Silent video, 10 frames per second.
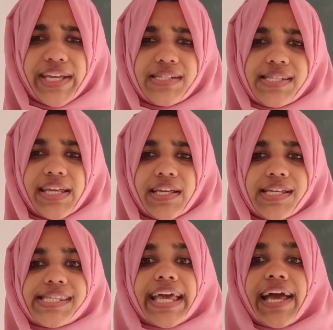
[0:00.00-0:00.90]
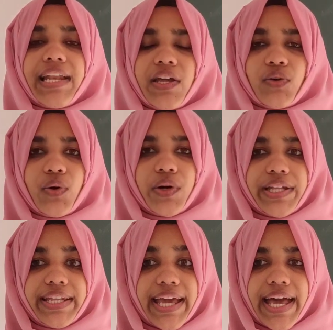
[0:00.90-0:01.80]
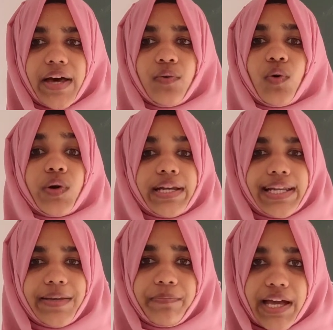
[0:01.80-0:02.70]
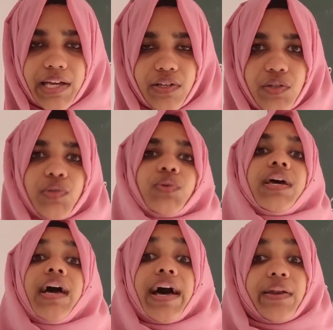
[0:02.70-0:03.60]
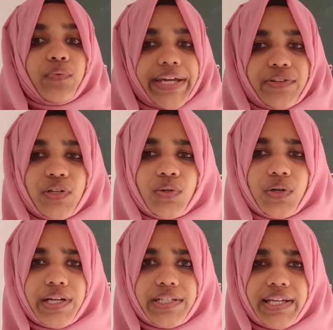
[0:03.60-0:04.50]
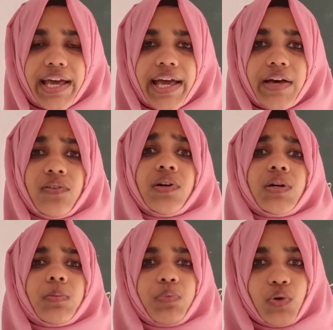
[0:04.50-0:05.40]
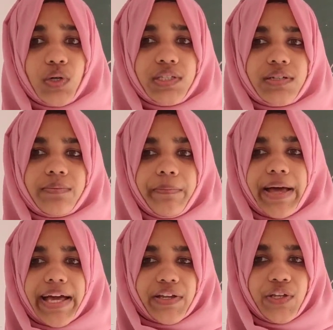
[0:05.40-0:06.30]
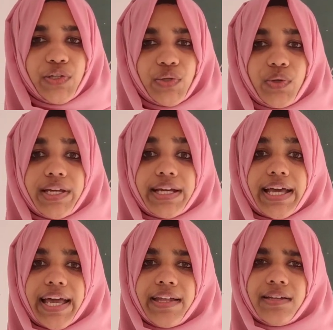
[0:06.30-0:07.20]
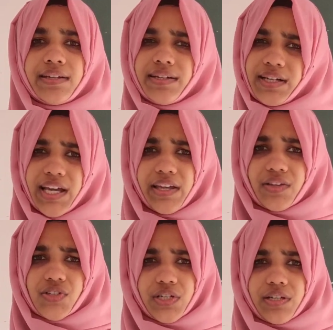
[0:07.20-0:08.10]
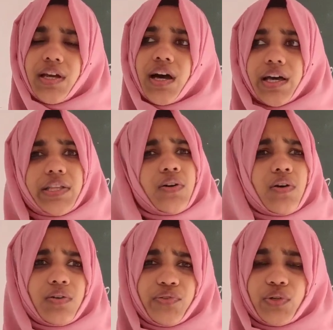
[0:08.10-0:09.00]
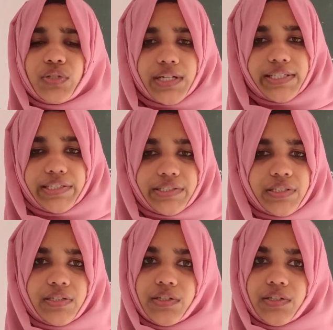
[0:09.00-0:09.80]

we can say scalar quantity have only magnitude and vector quantity have both magnitude and direction. I think all of you got it.